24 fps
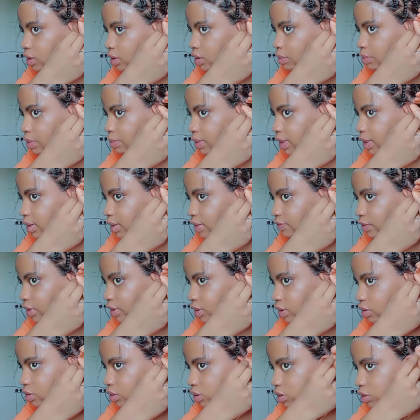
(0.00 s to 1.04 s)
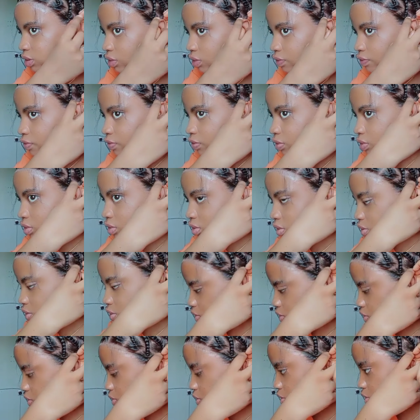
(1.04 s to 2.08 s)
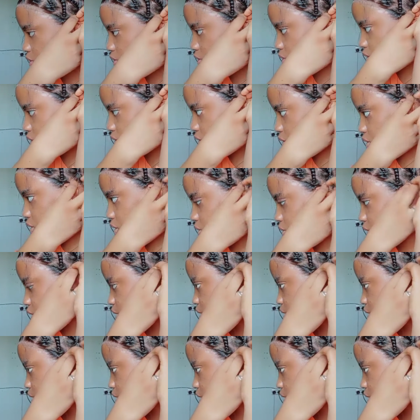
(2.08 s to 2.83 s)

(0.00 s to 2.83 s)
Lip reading: Remember that I've already cut it off. So I want